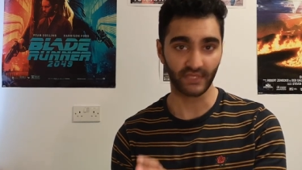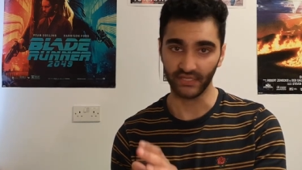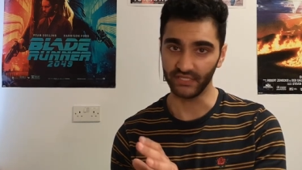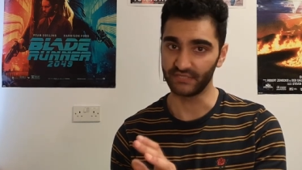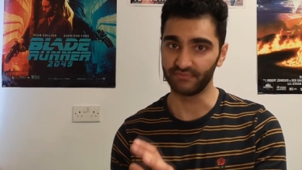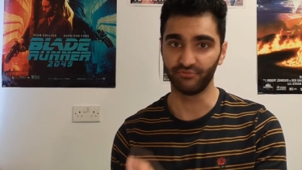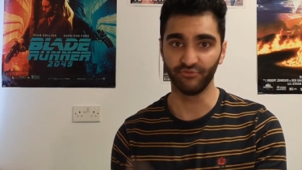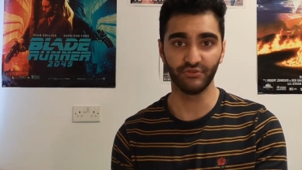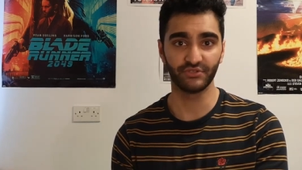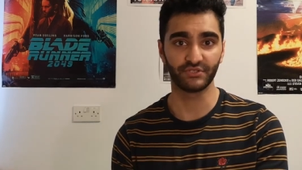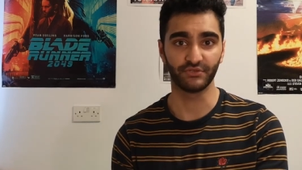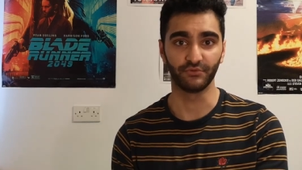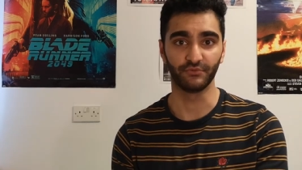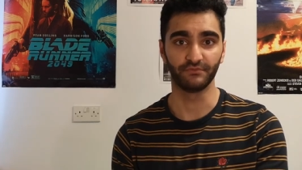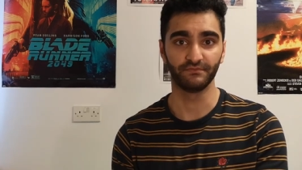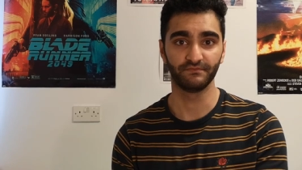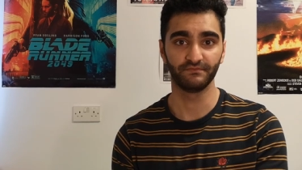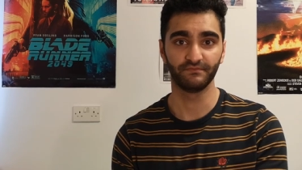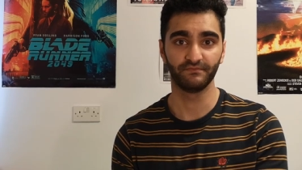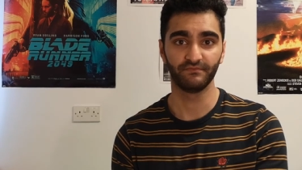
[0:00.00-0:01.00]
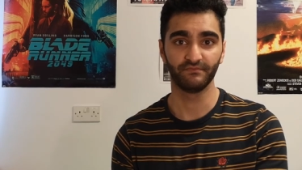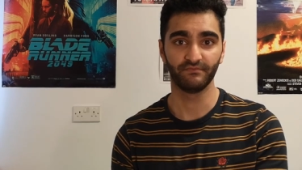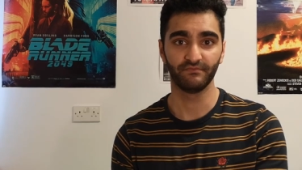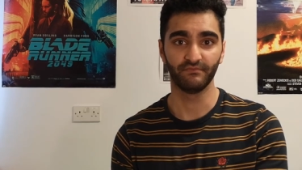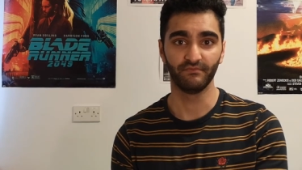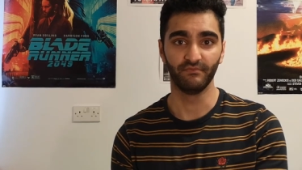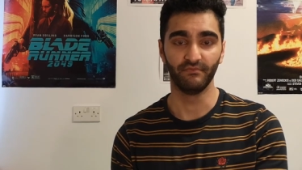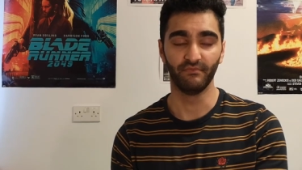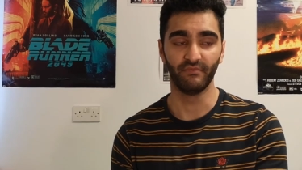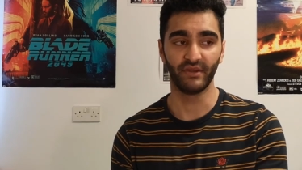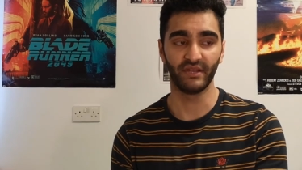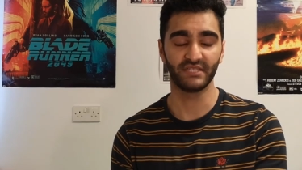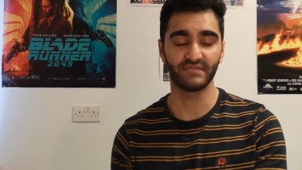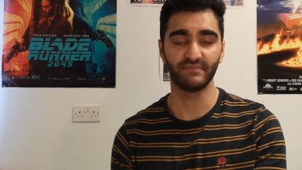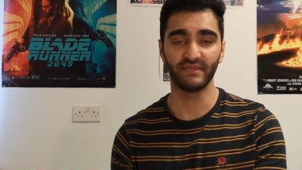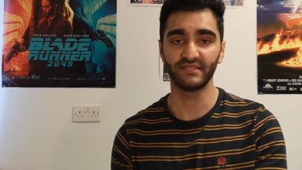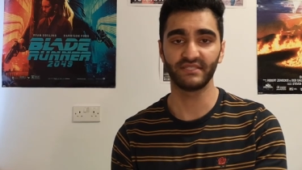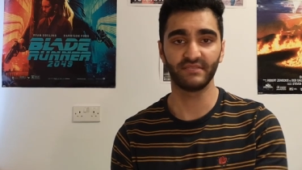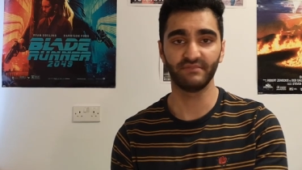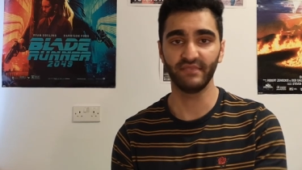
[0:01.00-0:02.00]
It's brutal but it's
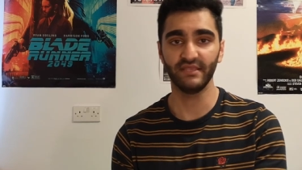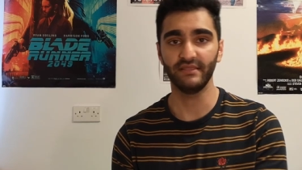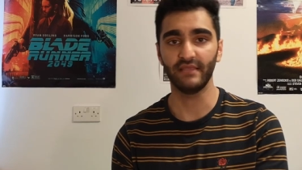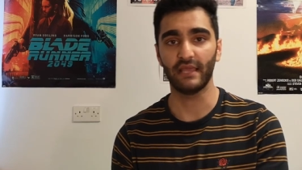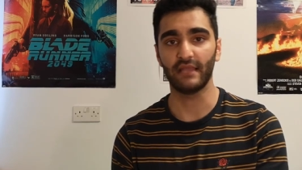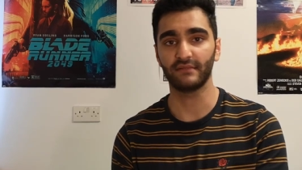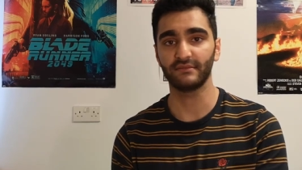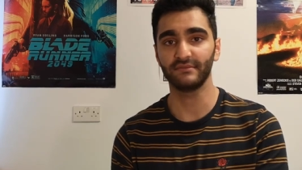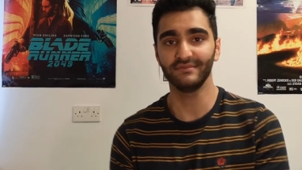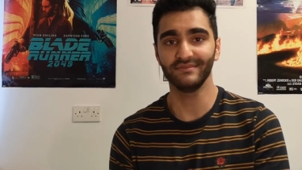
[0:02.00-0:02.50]
meant to be that.